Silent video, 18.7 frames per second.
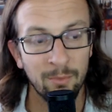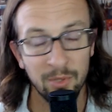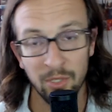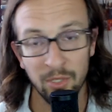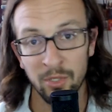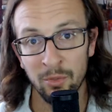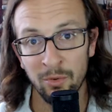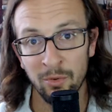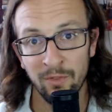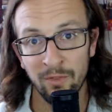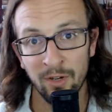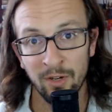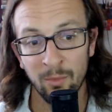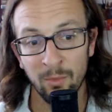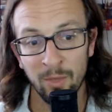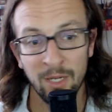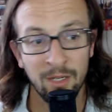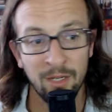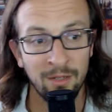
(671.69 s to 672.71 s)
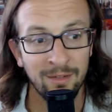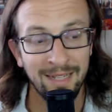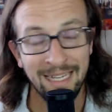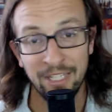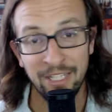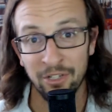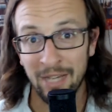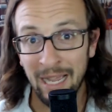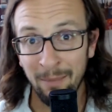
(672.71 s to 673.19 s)
but they're doing very well
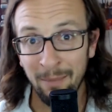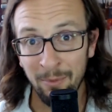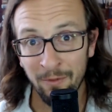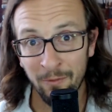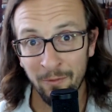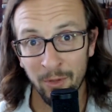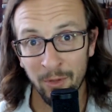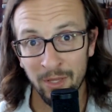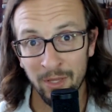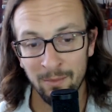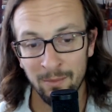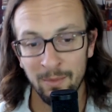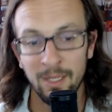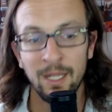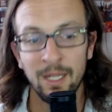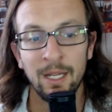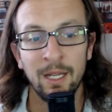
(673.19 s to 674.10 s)
and you're happy for them,